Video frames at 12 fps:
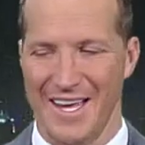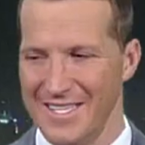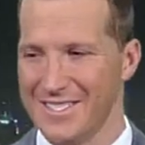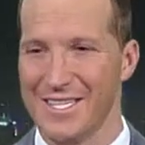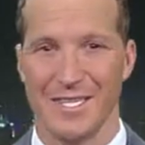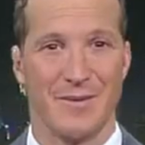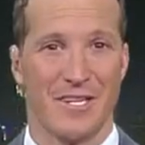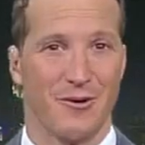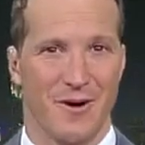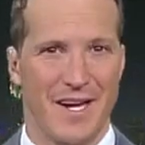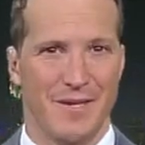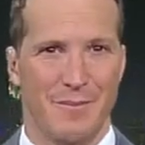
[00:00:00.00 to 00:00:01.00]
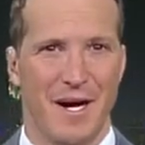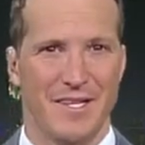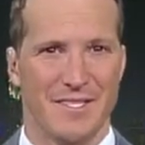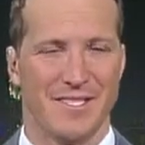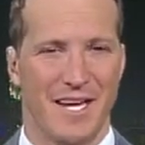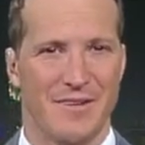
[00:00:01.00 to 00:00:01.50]
it's going to be great by
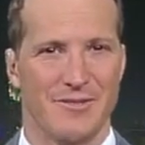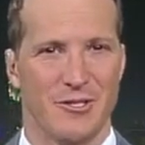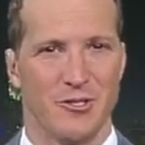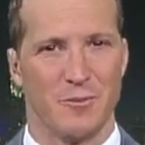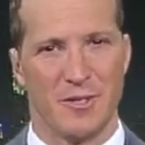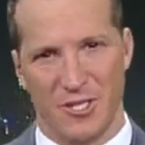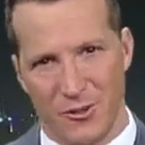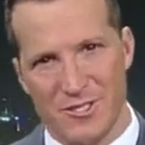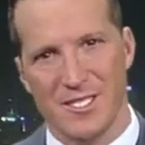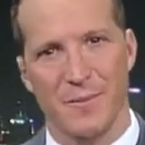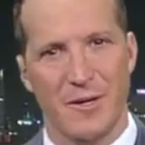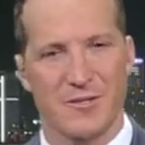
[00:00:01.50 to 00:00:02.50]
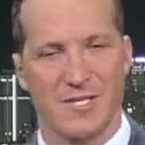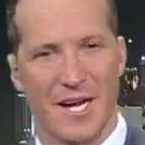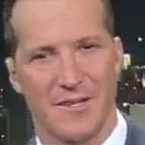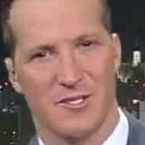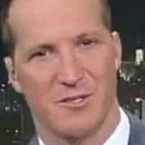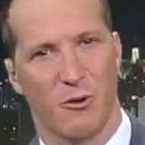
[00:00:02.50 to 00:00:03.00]
this afternoon, but don't step
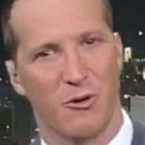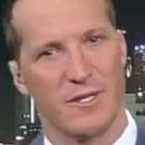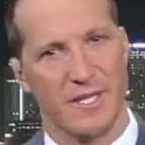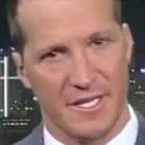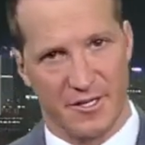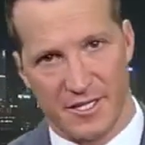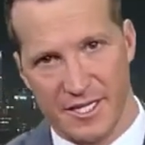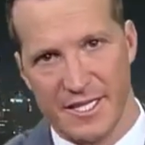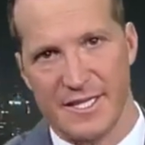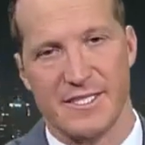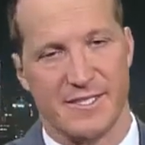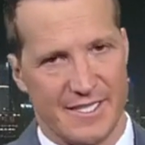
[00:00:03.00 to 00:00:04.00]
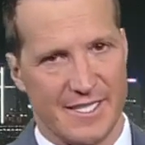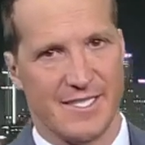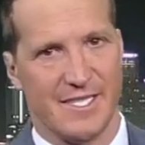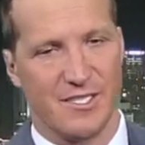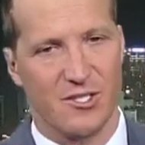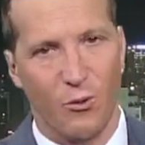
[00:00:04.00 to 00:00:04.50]
outside this morning and think you're going to get the
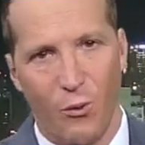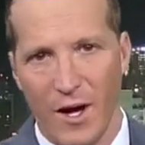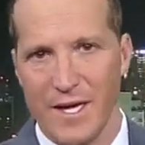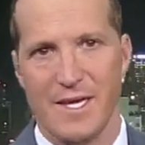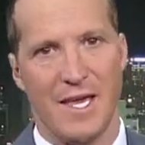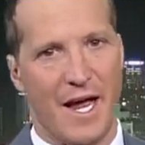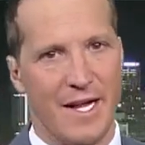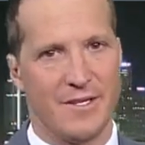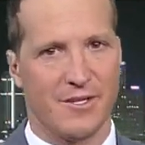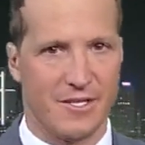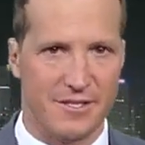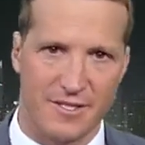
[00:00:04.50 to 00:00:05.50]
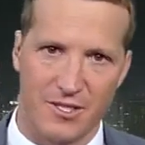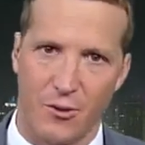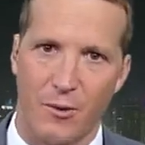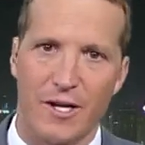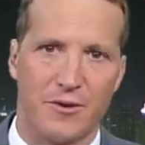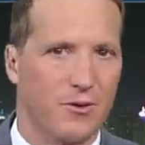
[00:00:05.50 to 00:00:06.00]
60s quite yet. You're going to still
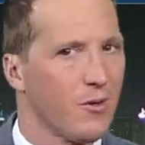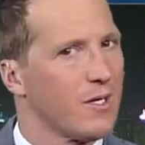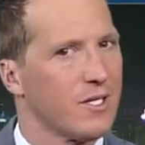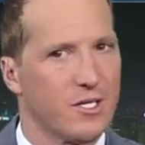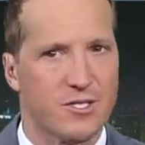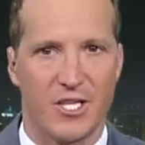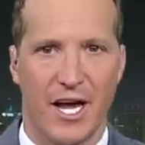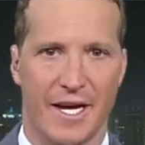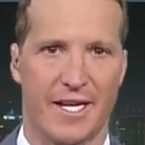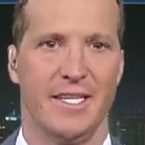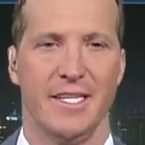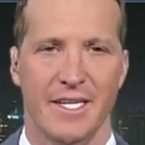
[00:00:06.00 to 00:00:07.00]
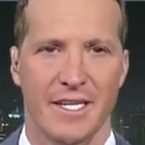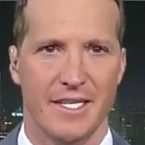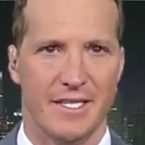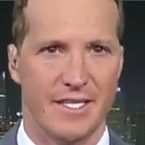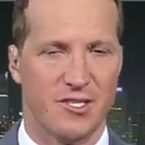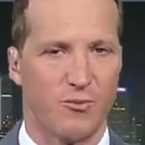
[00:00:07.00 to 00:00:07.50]
want to throw in a good jacket
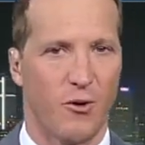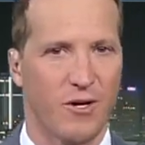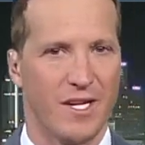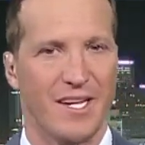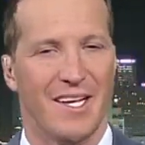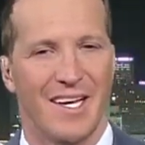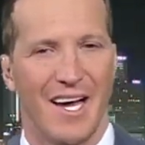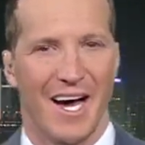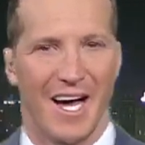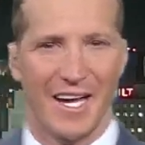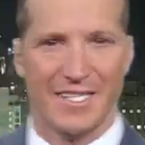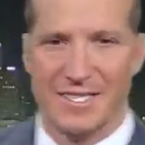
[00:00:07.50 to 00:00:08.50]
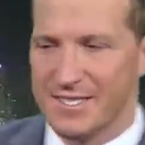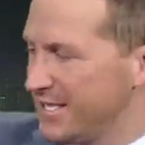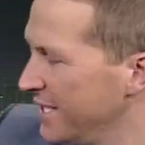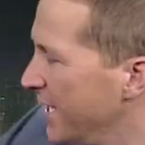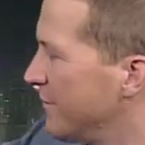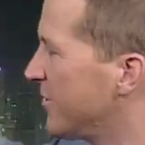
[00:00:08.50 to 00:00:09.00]
this morning. At the
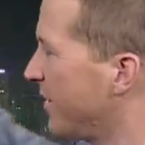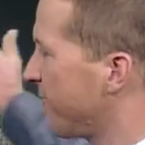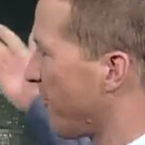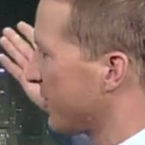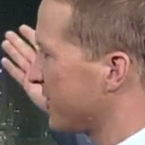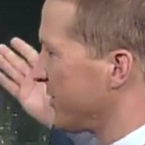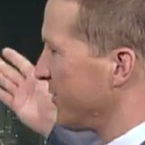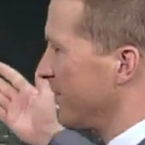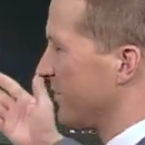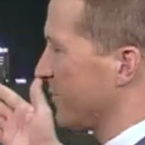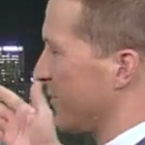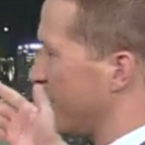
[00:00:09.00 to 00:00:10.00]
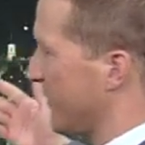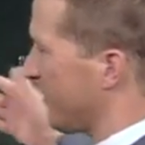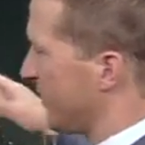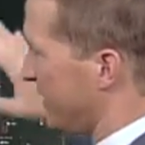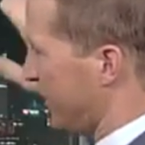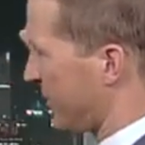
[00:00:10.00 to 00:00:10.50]
TMJ4 studios, we're at
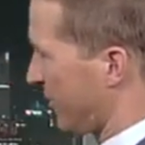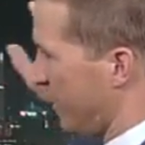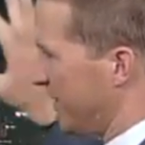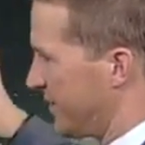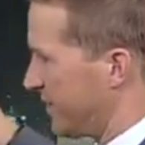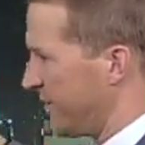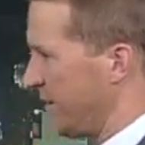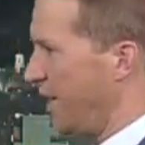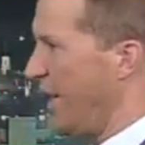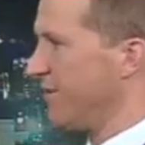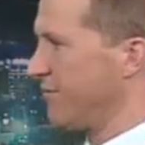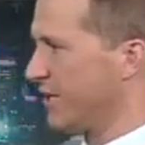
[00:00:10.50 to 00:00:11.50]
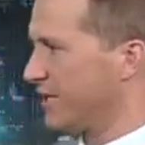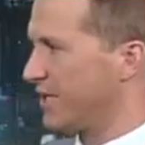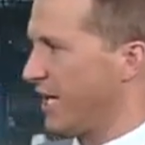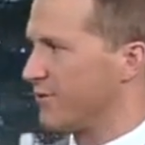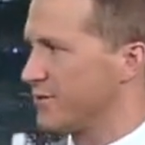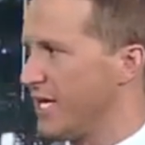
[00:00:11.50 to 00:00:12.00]
36 degrees. This is a live look
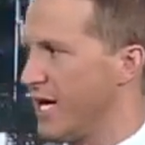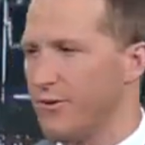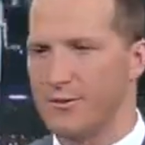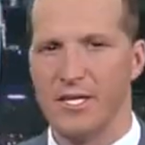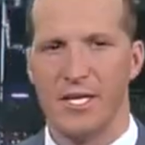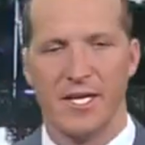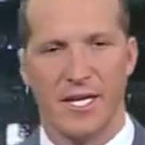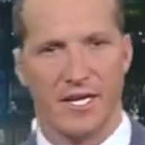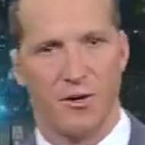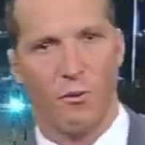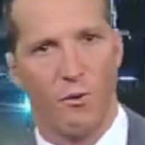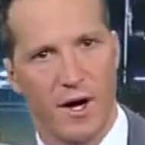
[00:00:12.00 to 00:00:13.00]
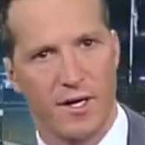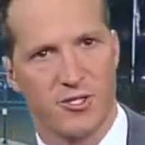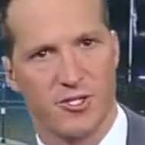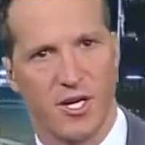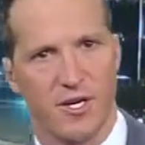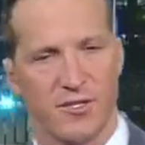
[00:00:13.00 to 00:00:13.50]
downtown in
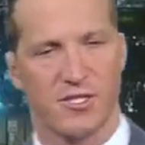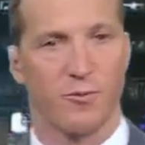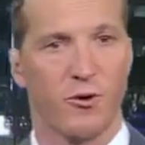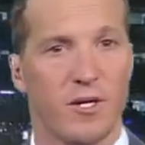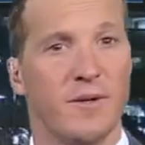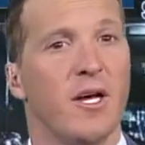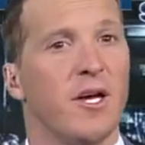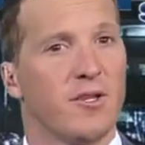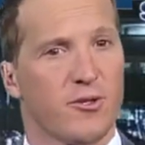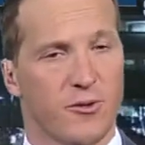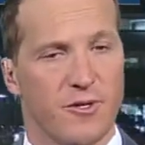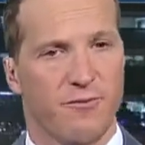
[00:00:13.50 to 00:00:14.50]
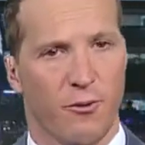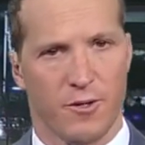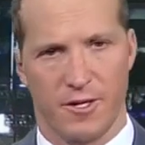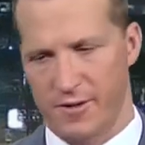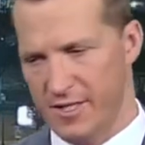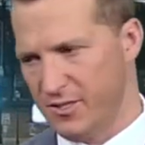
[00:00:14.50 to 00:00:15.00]
Waukesha this morning, 34
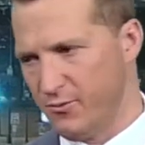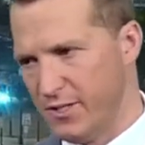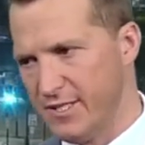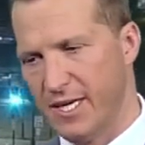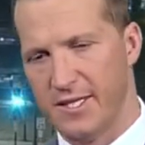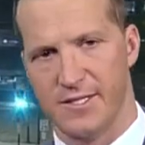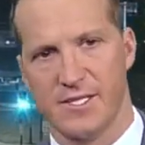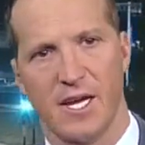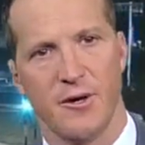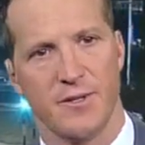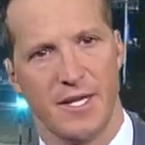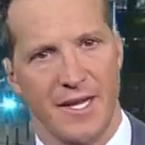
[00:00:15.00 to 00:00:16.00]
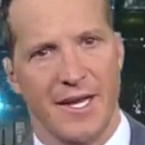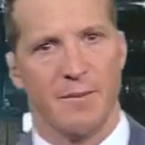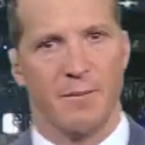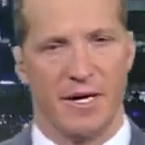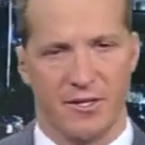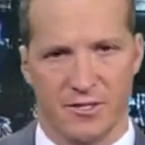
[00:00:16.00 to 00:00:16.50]
degrees. Winds out of the south at 8
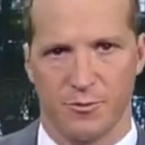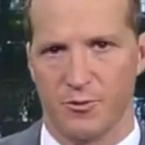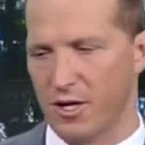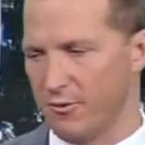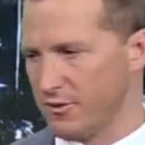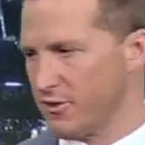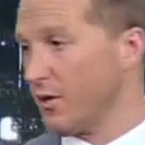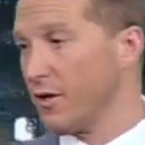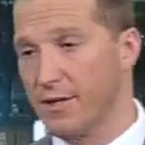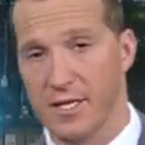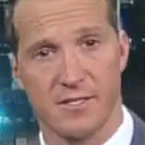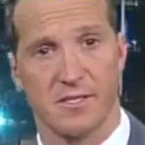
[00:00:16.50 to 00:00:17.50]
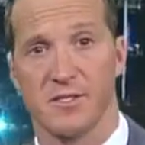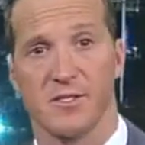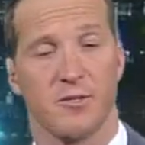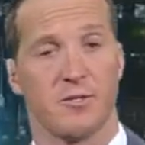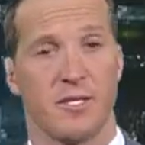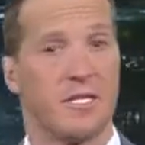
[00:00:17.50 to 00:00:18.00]
miles per hour. So all things
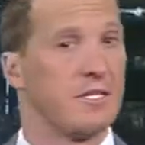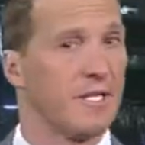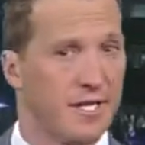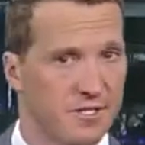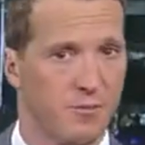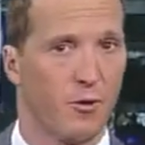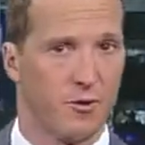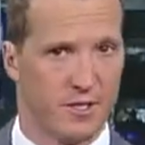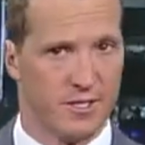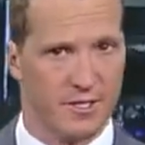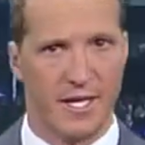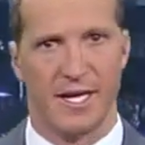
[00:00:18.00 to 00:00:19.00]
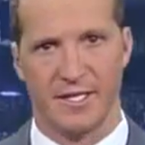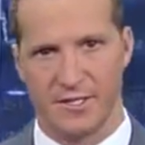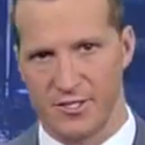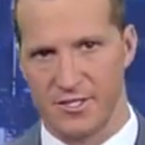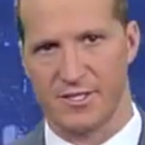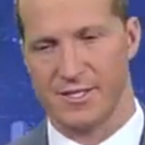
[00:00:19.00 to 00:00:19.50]
considered, a nice morning. Again,
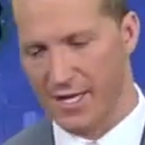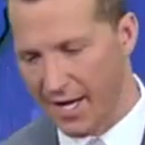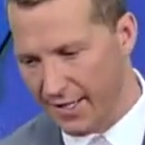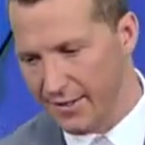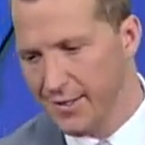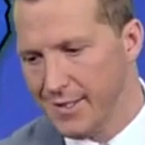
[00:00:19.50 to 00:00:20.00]
it's just not